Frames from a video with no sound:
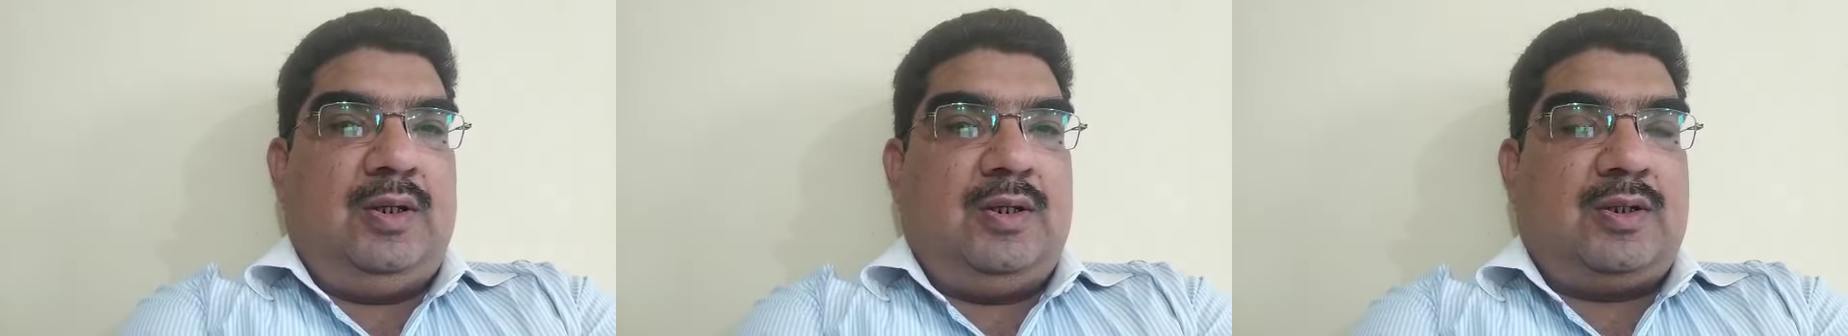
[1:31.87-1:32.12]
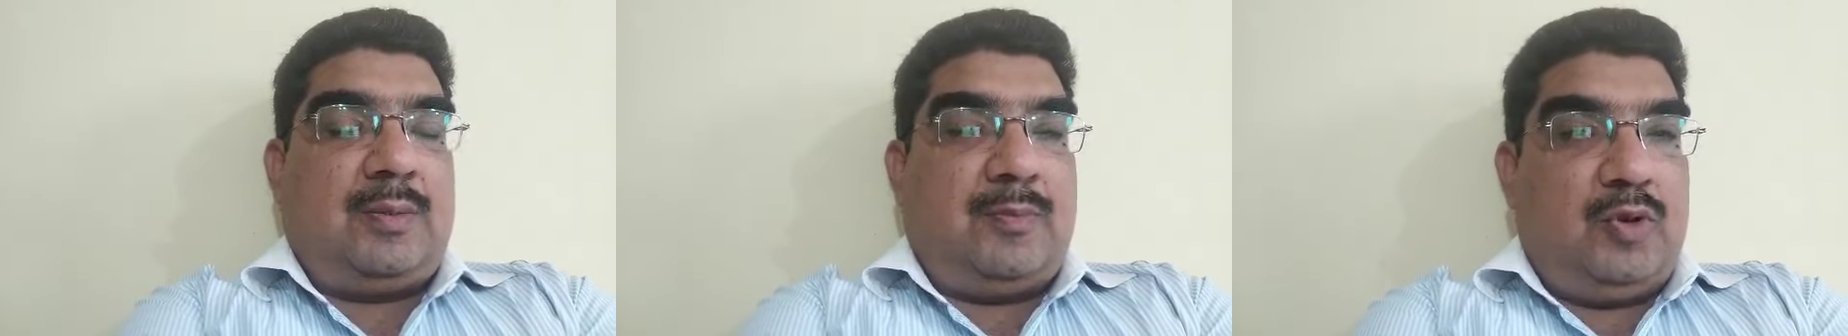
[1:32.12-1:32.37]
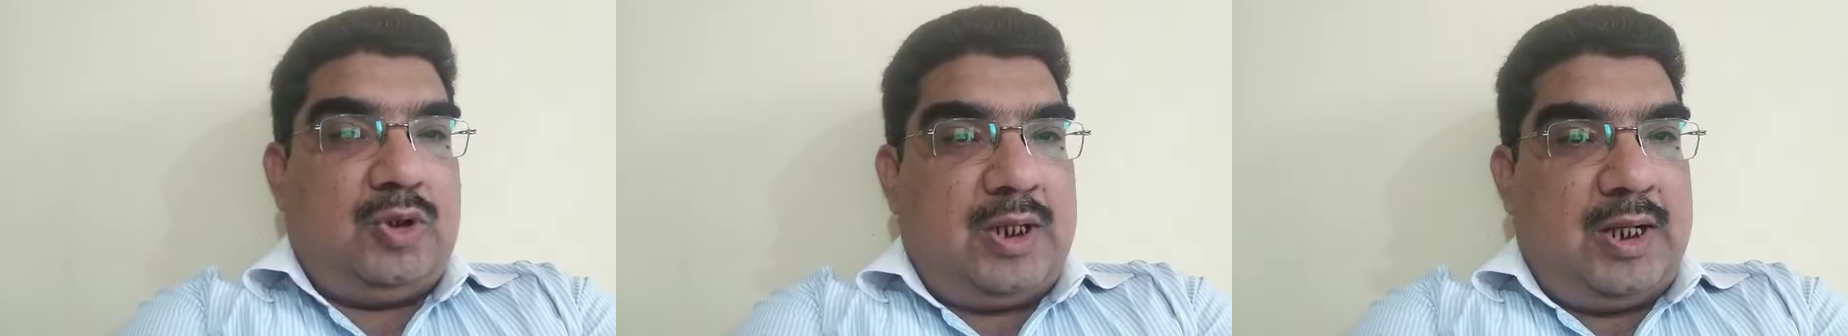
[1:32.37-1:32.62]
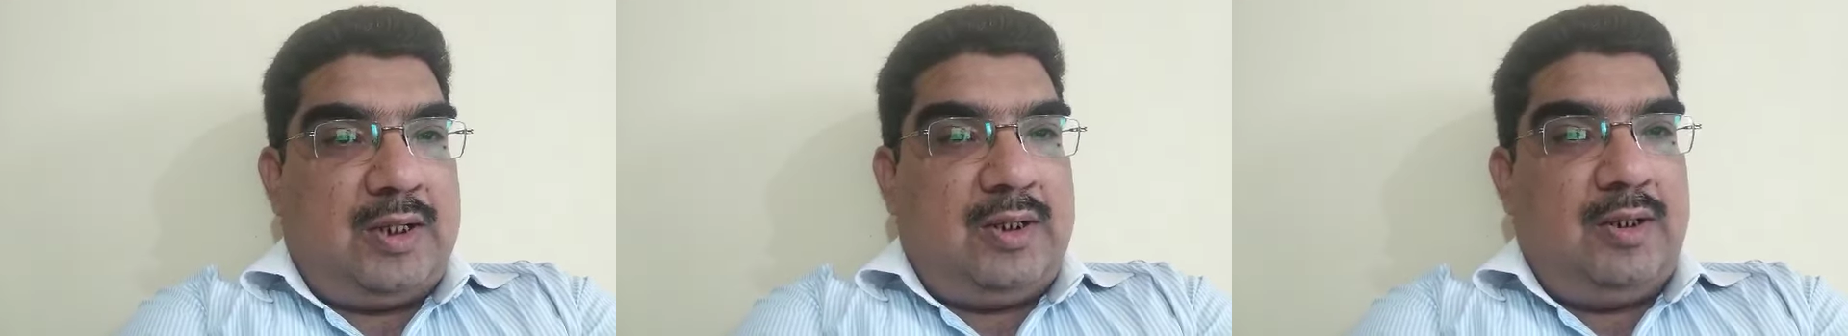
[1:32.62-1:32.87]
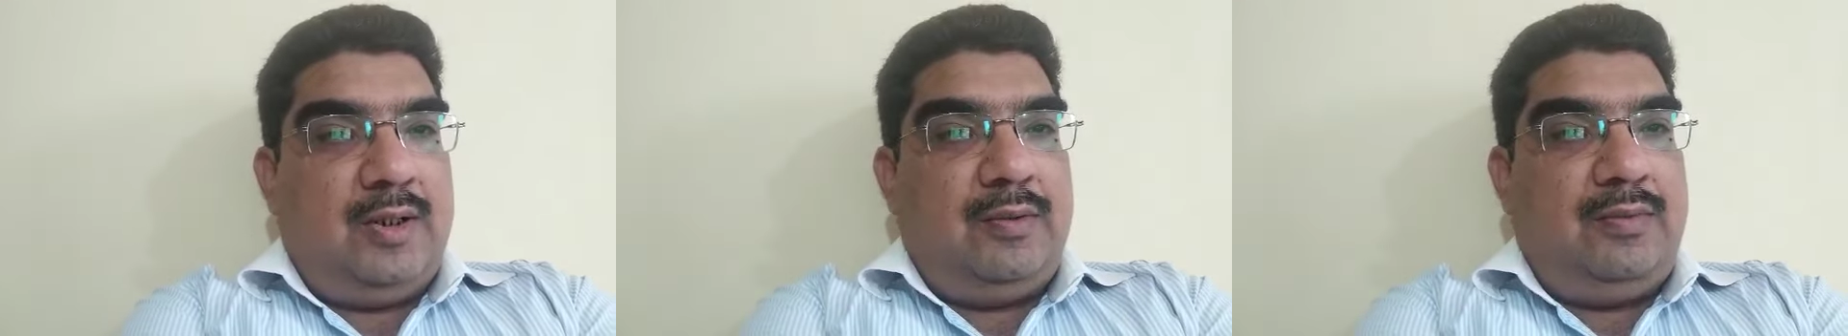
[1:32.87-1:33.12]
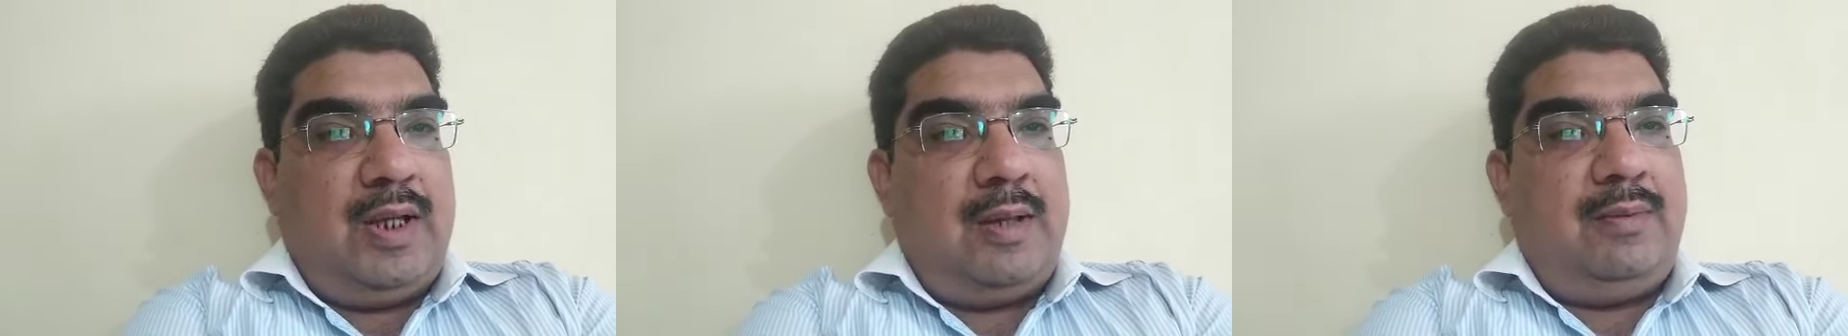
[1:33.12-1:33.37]
Suppose that
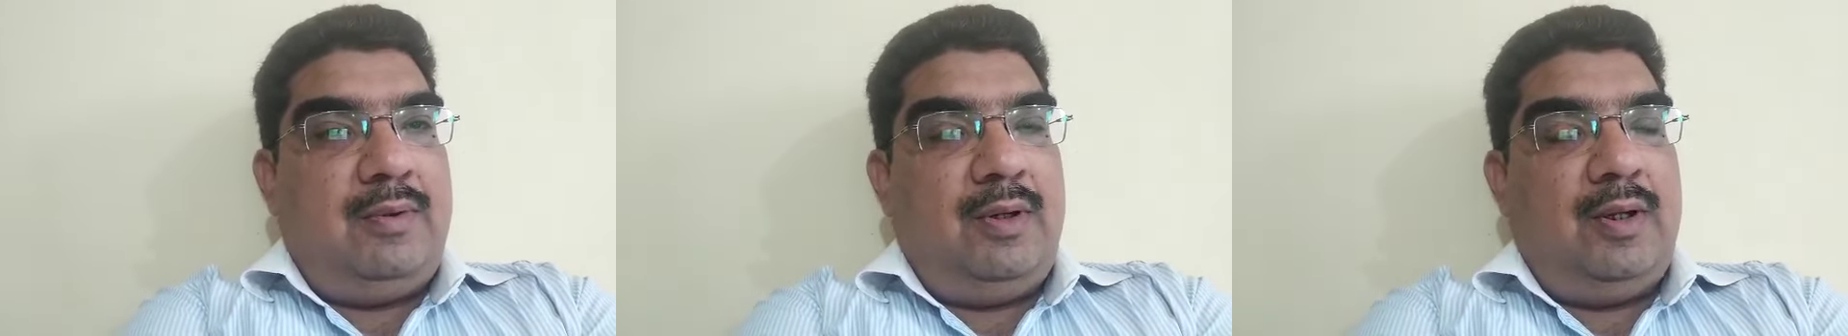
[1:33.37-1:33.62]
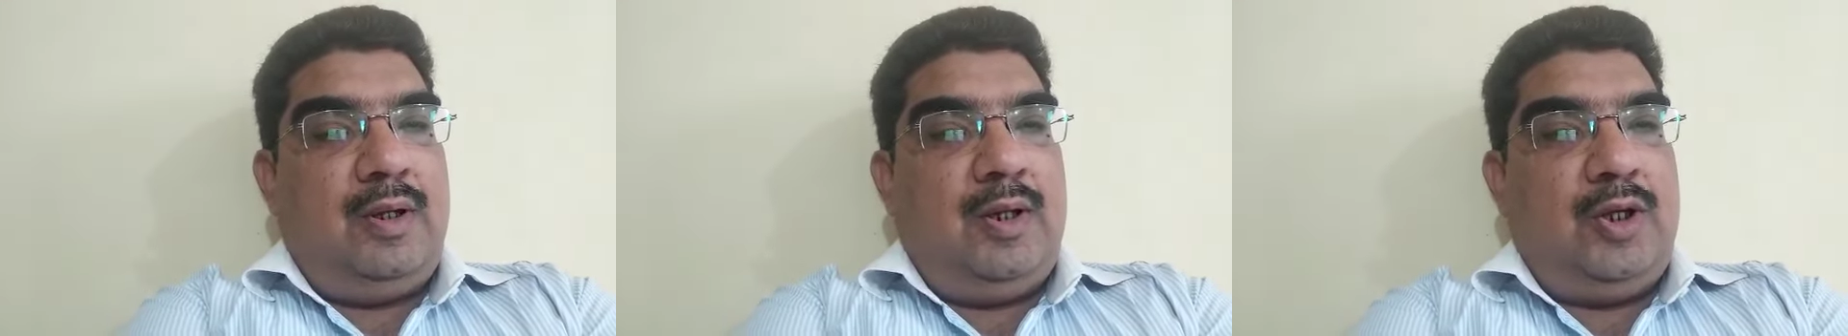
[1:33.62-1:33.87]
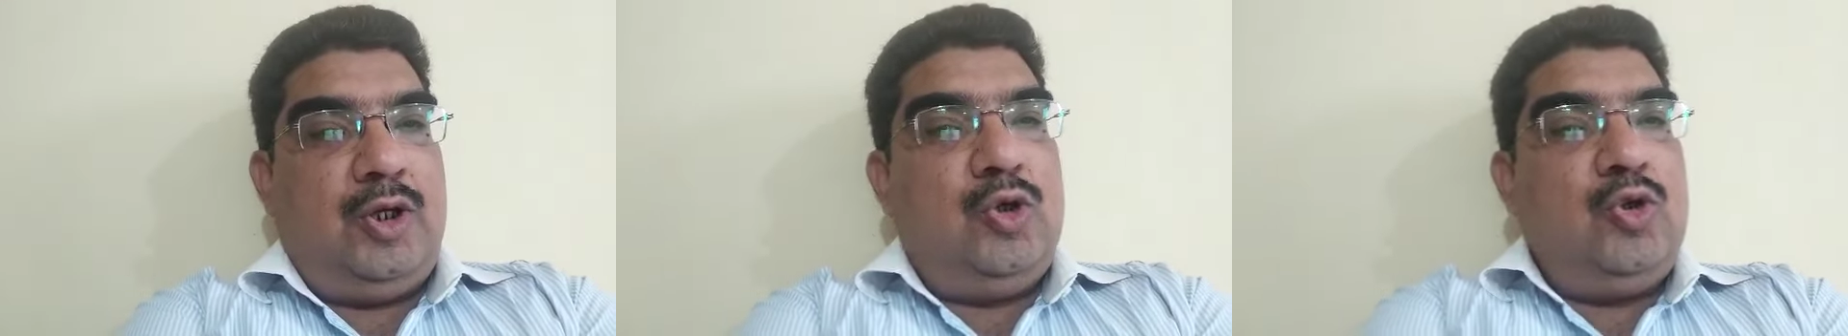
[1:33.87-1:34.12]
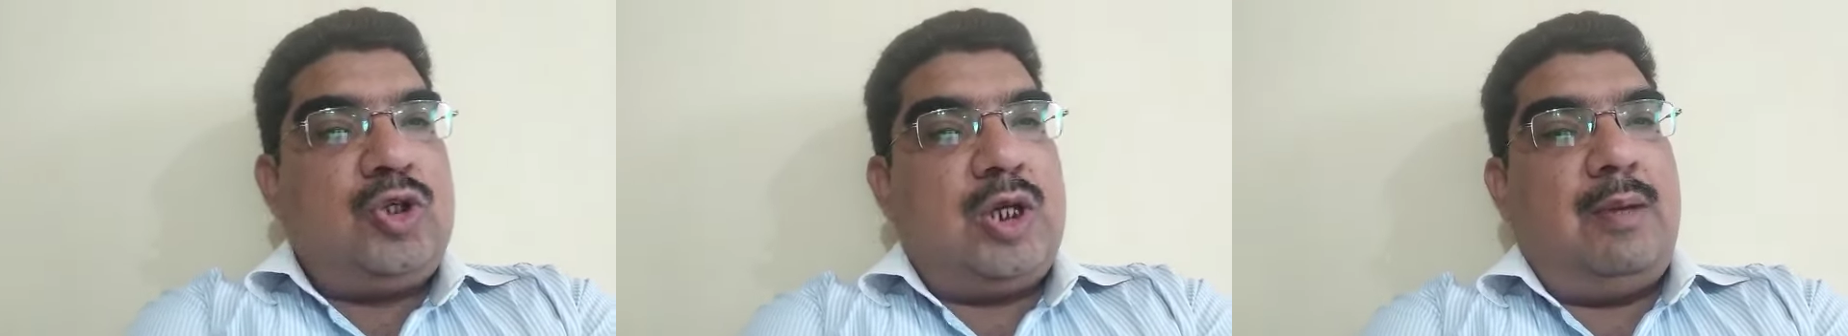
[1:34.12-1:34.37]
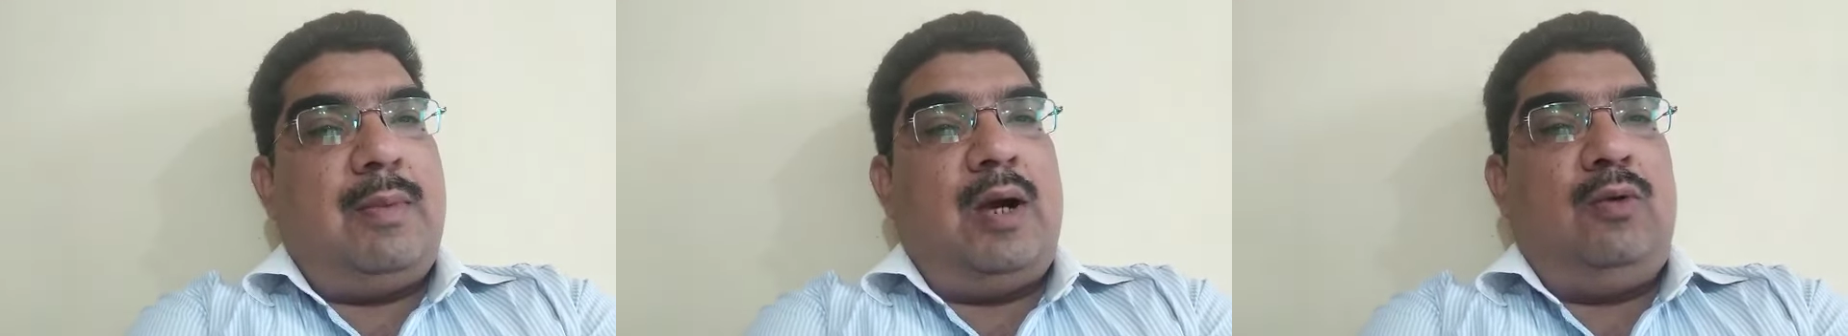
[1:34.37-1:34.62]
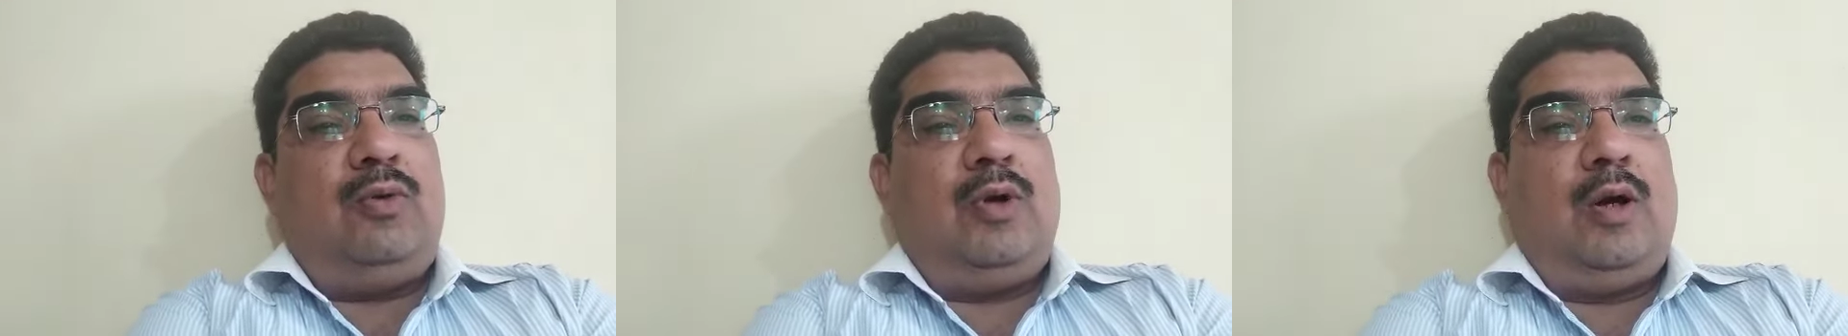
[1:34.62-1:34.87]
we have huge
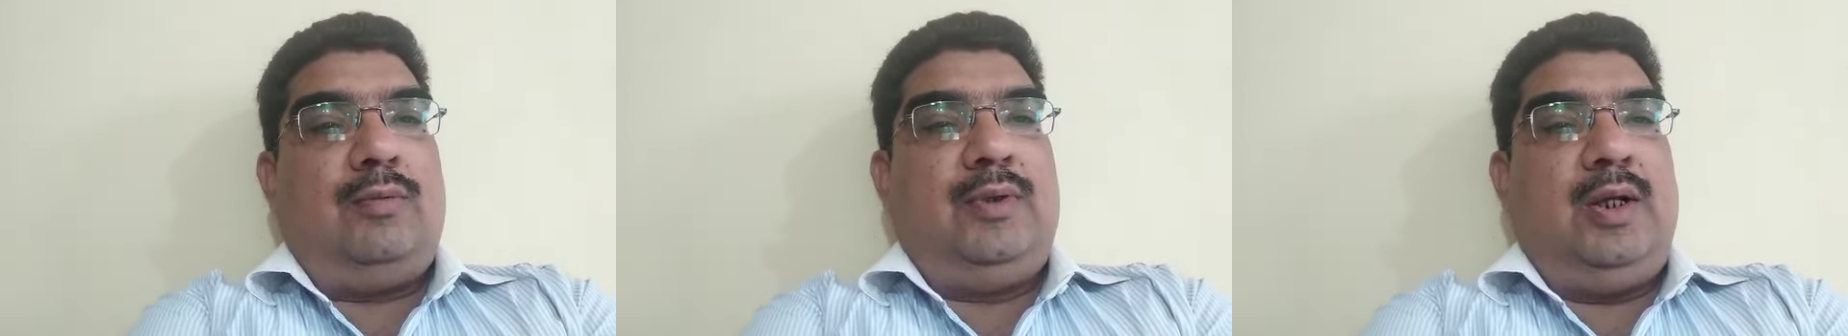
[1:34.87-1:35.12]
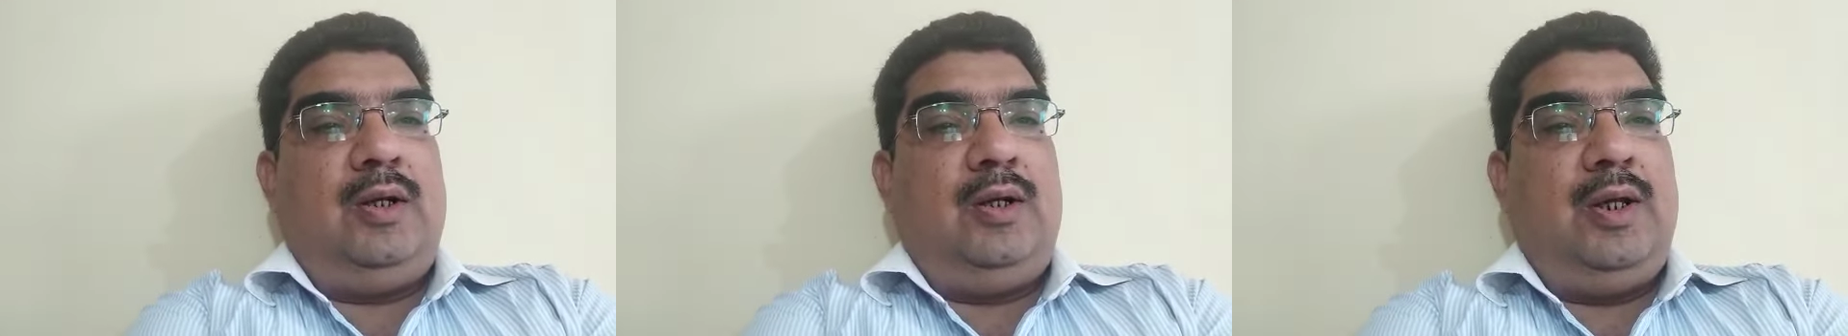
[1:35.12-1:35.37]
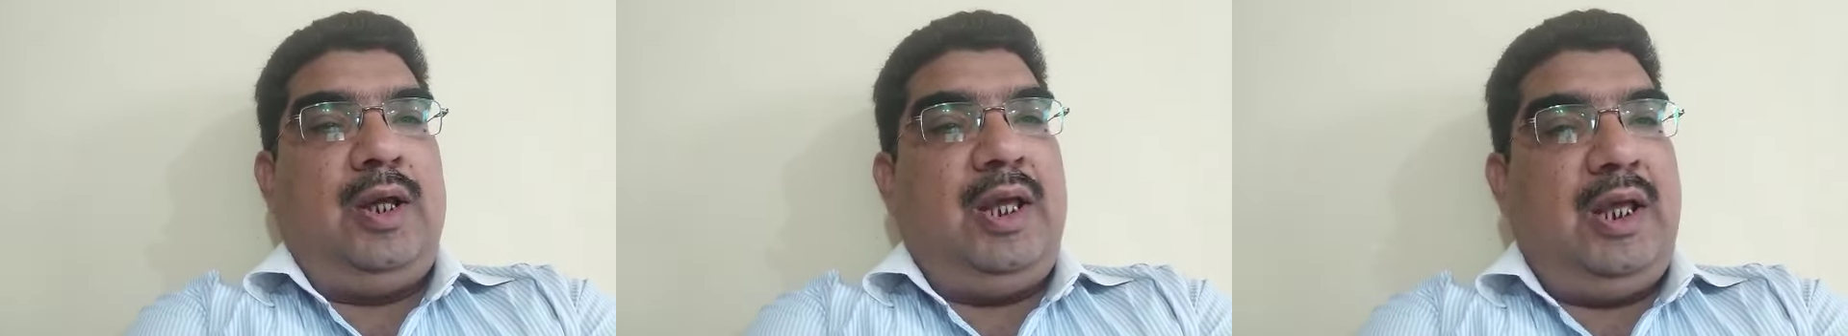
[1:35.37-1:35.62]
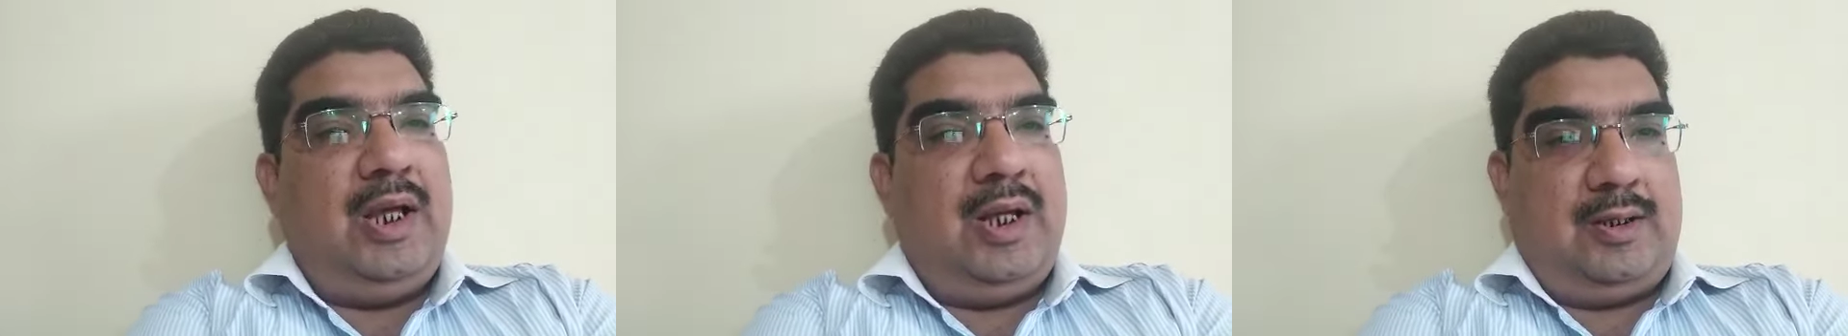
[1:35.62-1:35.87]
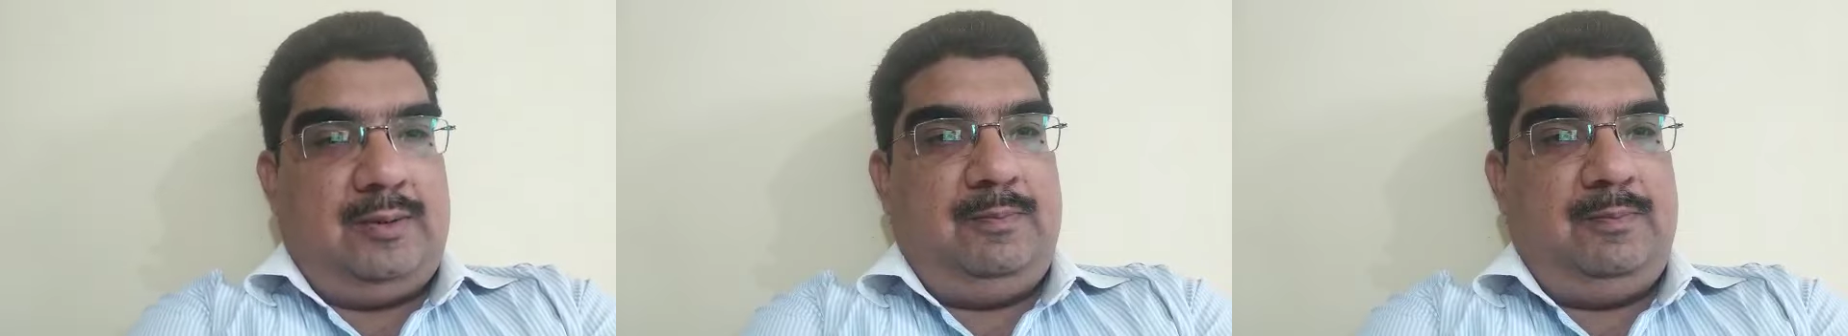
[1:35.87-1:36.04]
amount of the air,